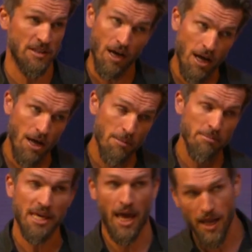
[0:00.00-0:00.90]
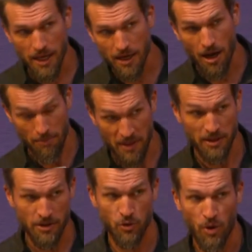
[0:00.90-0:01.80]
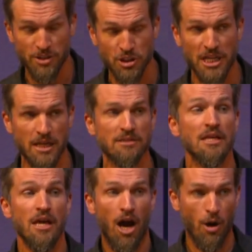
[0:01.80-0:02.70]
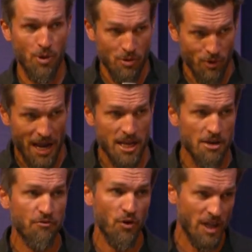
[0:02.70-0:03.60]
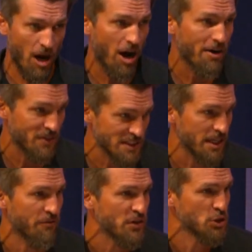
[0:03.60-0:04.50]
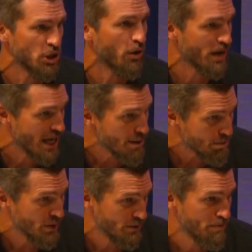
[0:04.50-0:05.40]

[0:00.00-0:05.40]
come? Can it come? The question is, are we ready for the harvest if it showed up?